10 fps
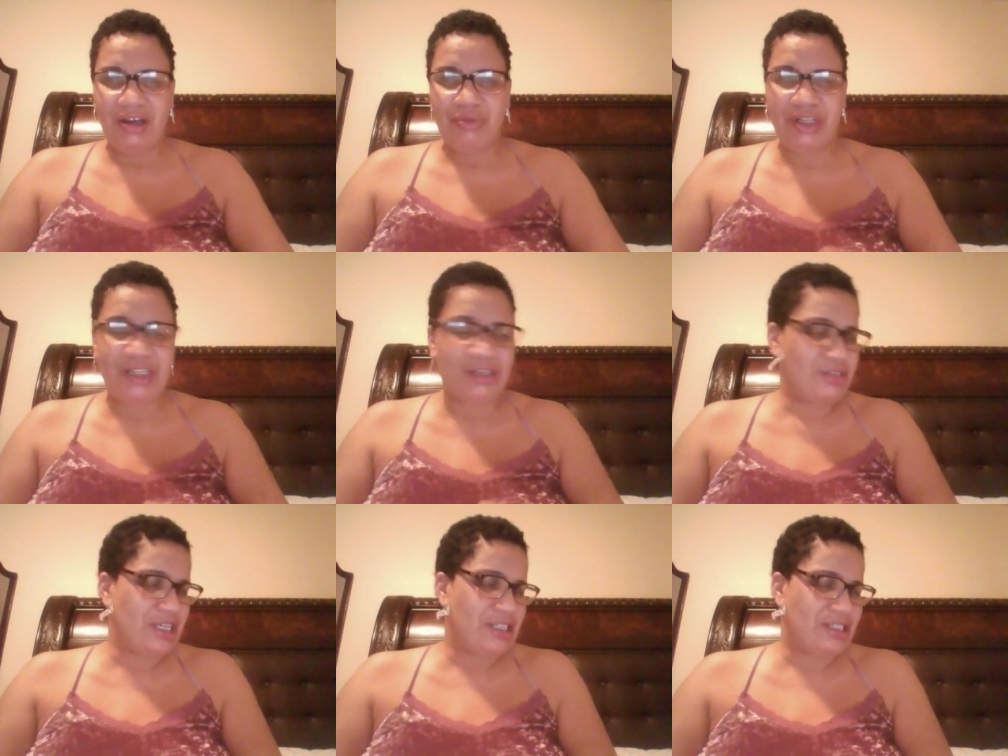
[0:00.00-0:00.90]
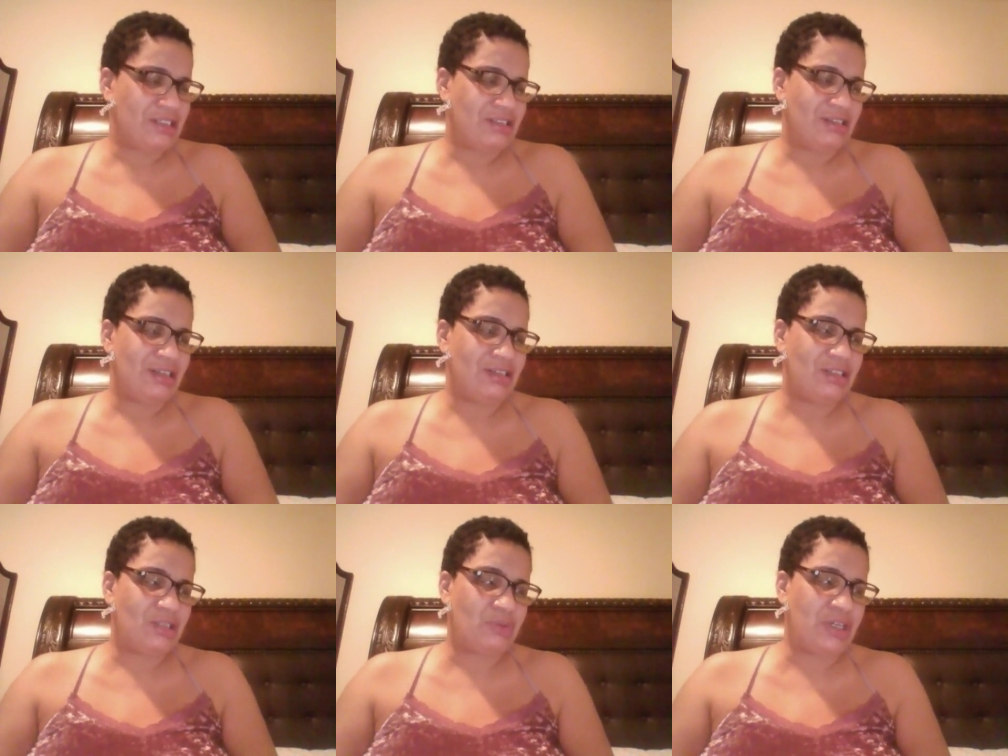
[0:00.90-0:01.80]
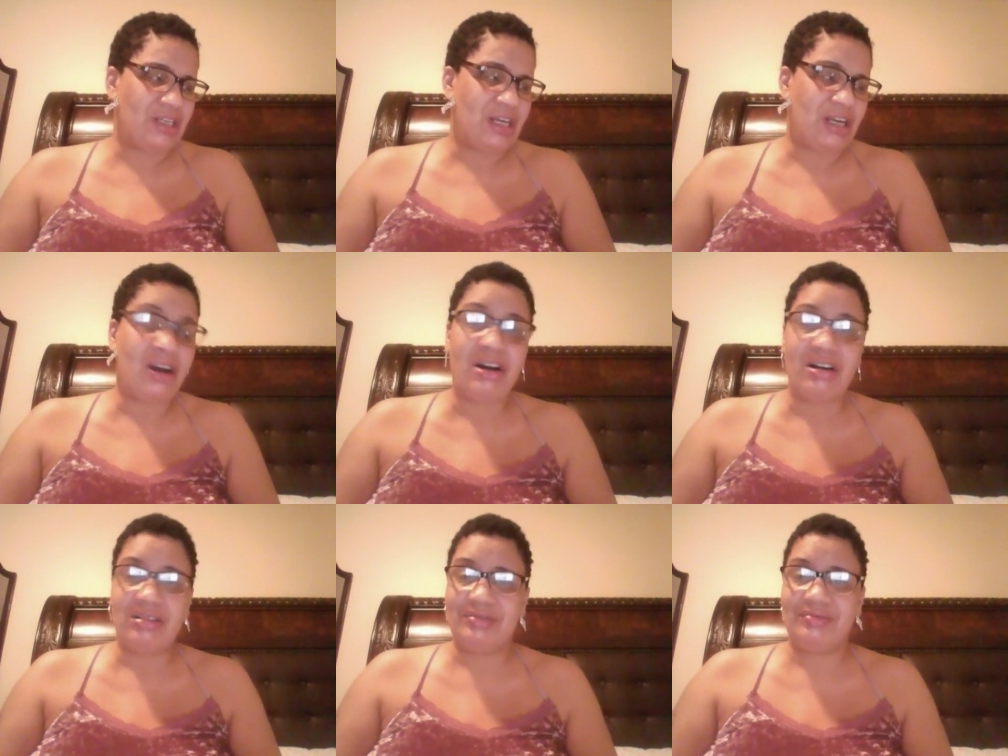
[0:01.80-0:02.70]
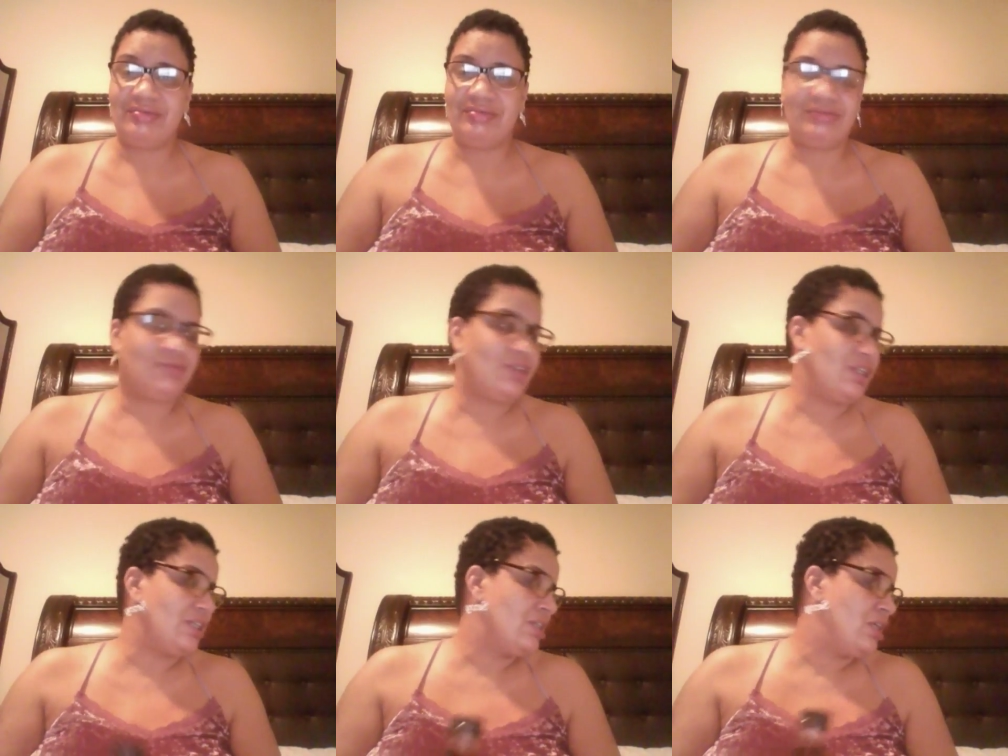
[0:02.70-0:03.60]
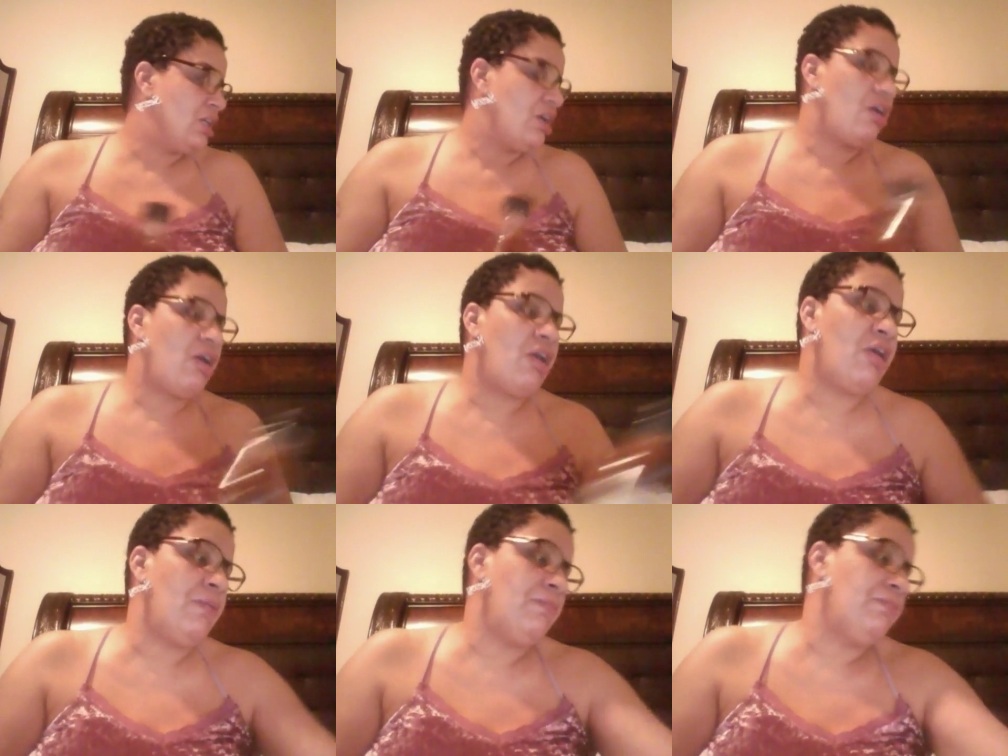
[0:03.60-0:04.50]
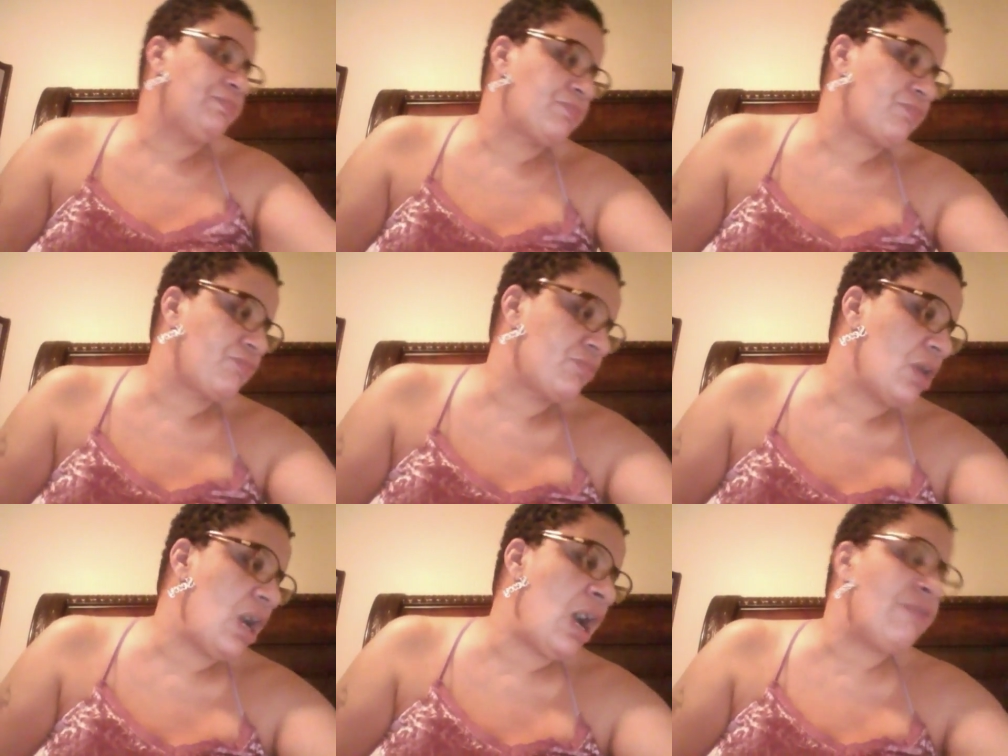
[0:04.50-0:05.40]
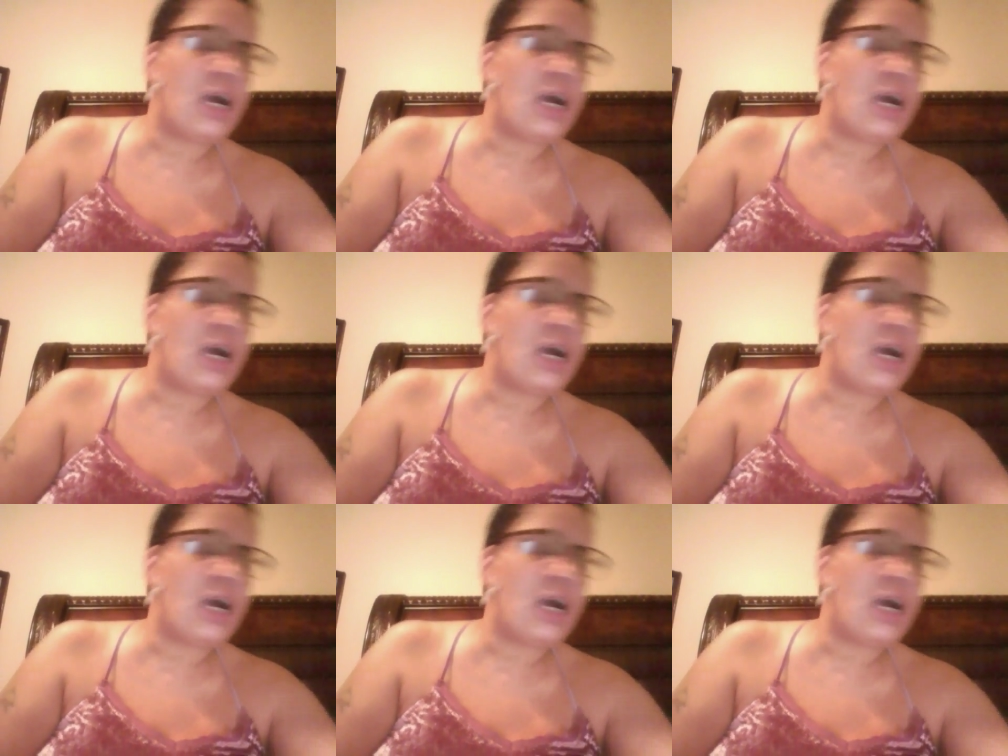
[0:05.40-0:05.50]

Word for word: Really don't taste sweet at all. Really. Um, I've